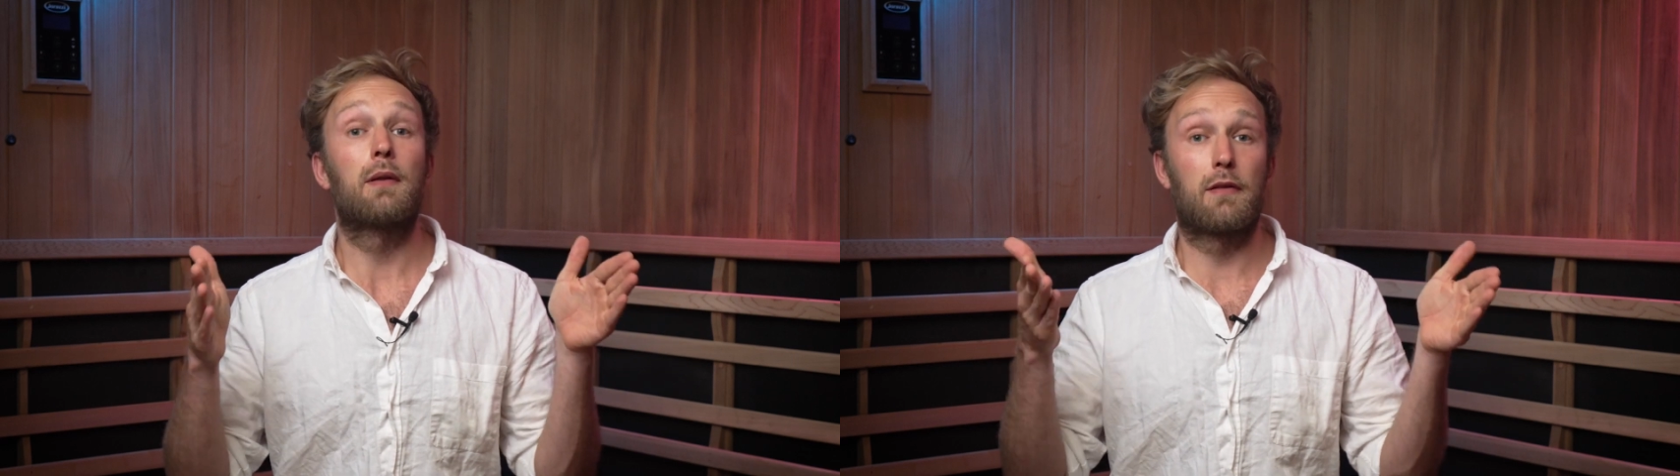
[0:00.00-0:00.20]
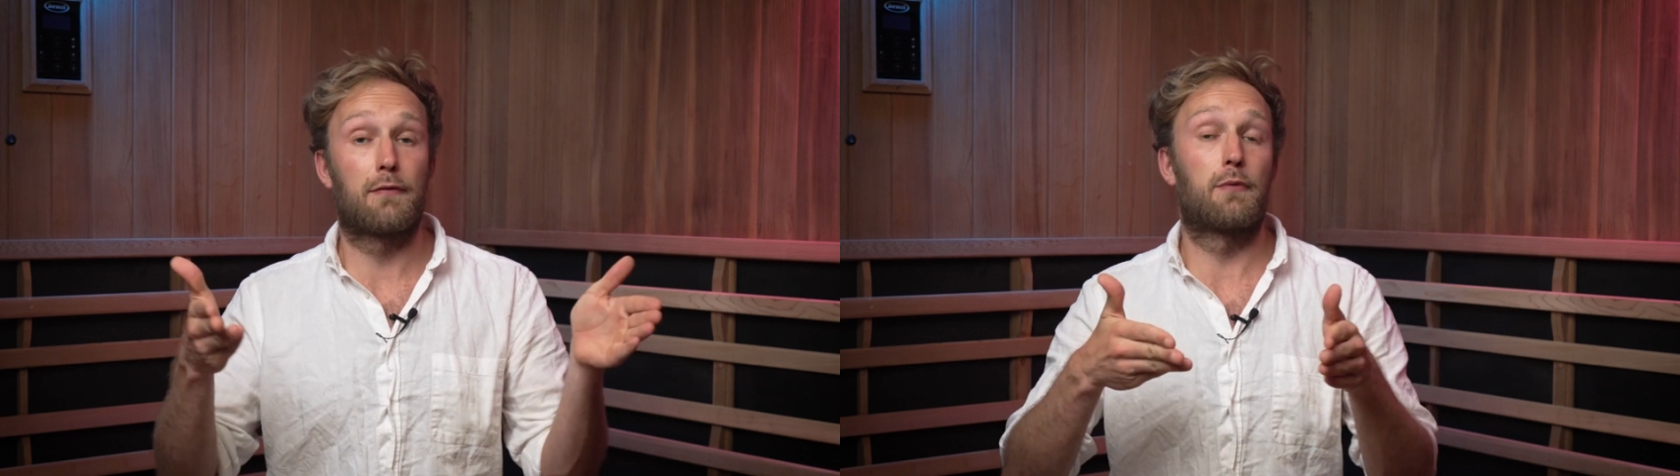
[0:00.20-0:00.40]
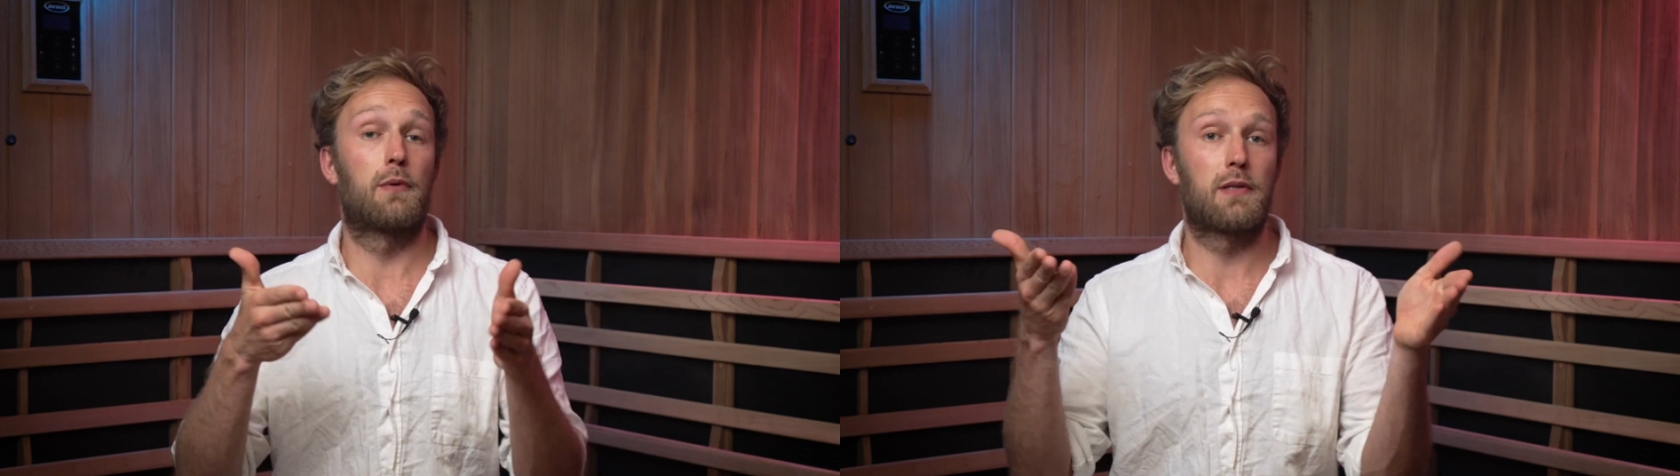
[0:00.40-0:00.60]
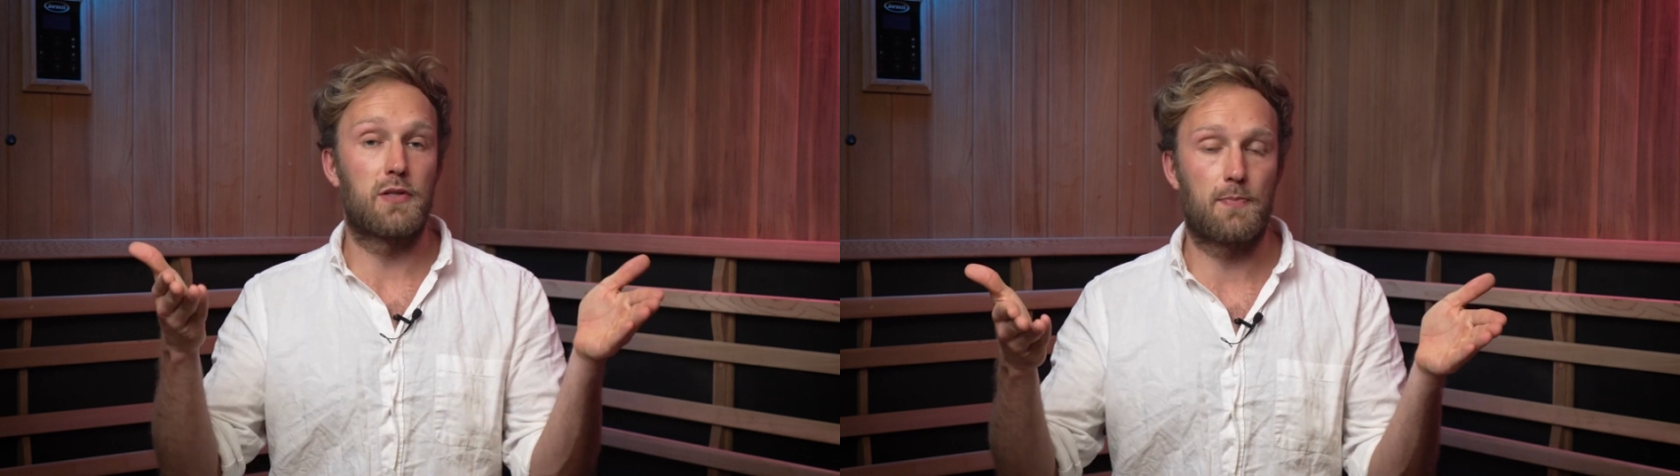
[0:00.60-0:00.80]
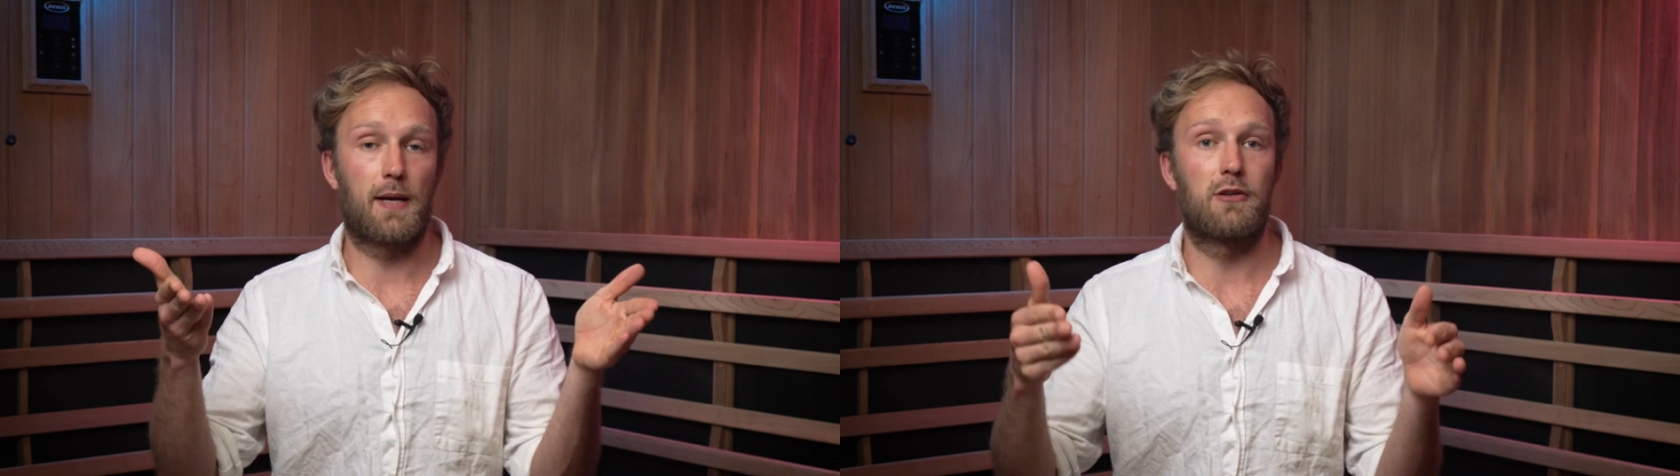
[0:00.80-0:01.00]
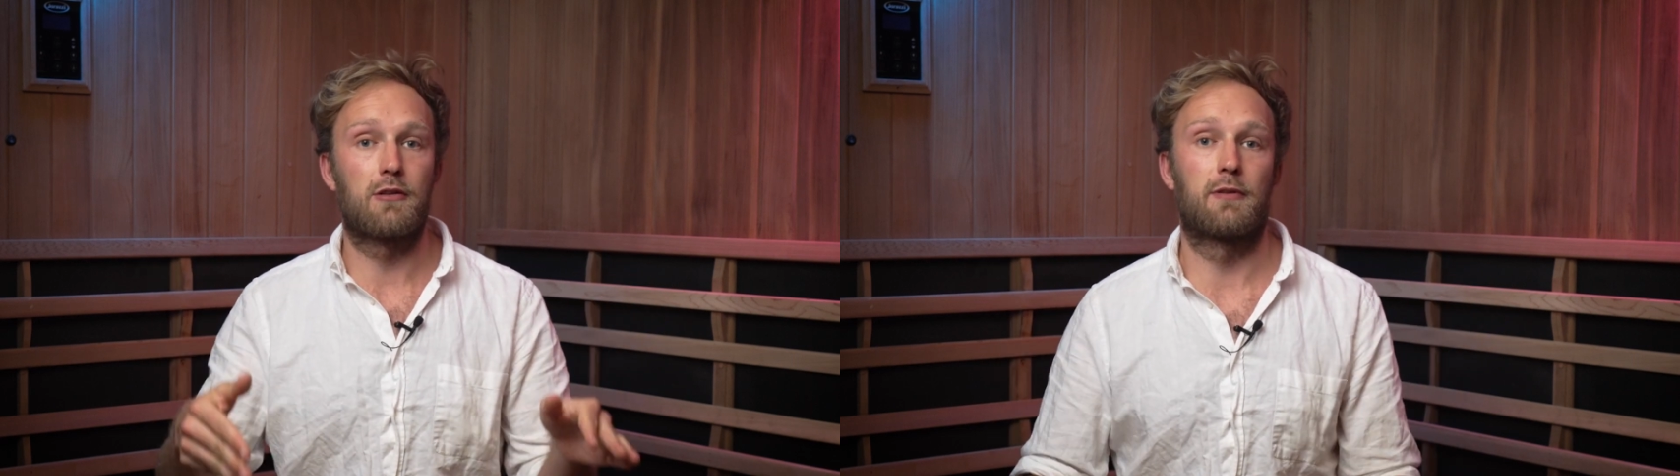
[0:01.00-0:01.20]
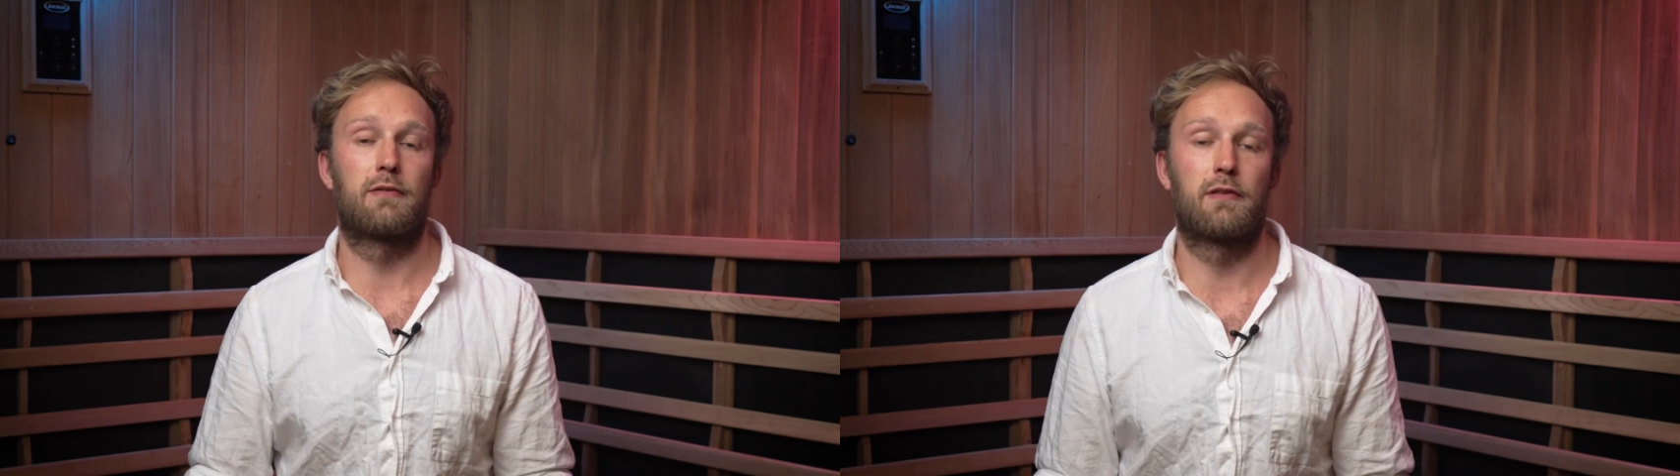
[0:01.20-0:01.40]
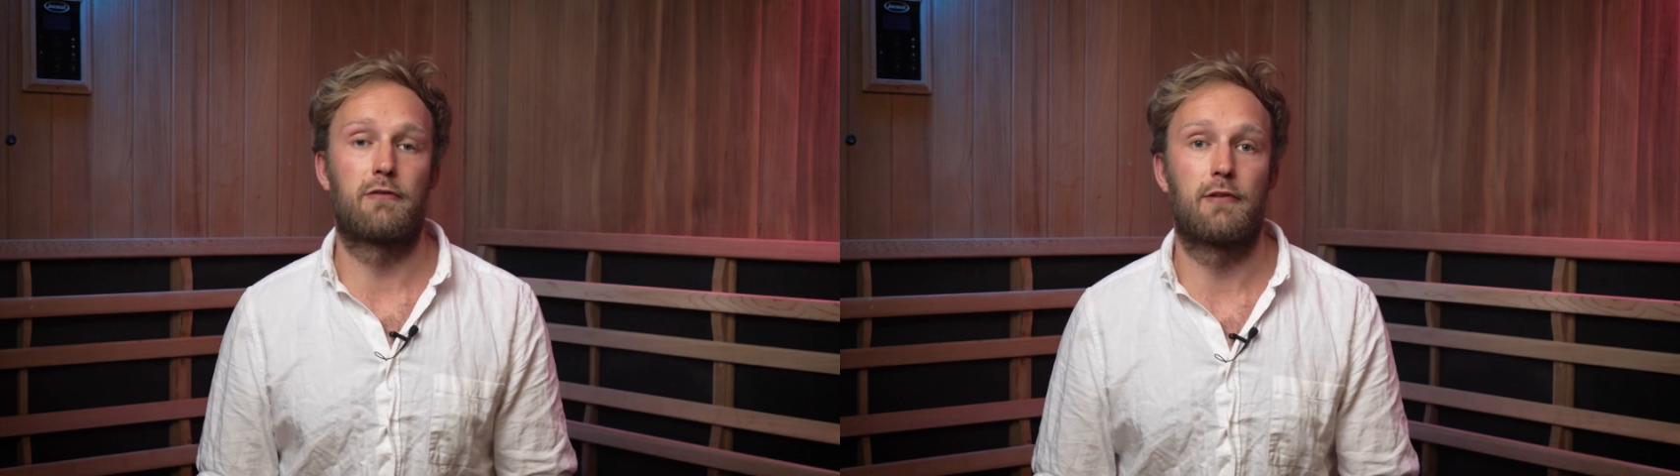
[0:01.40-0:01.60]
the full spectrum of
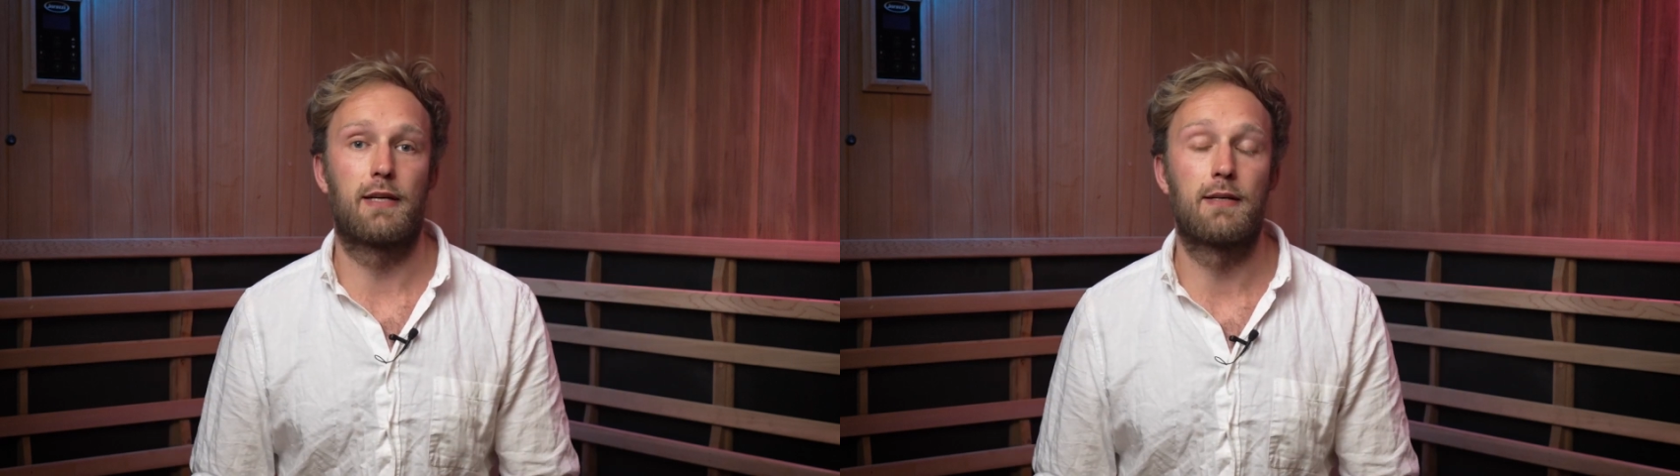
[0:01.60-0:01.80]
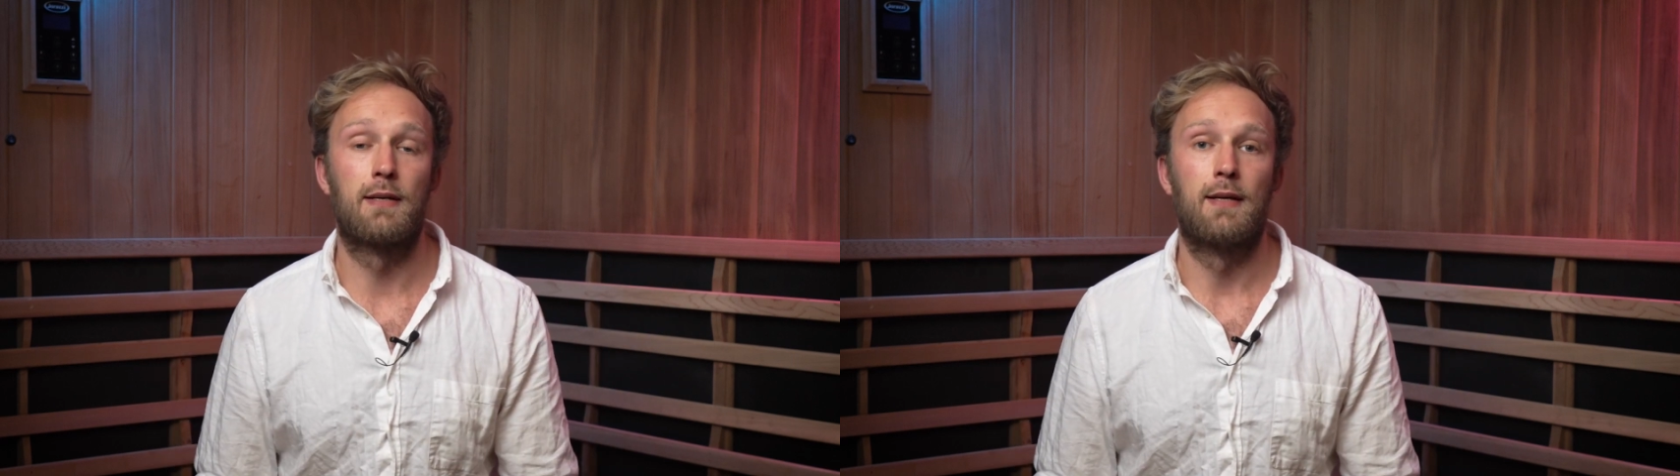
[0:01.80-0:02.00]
infrared.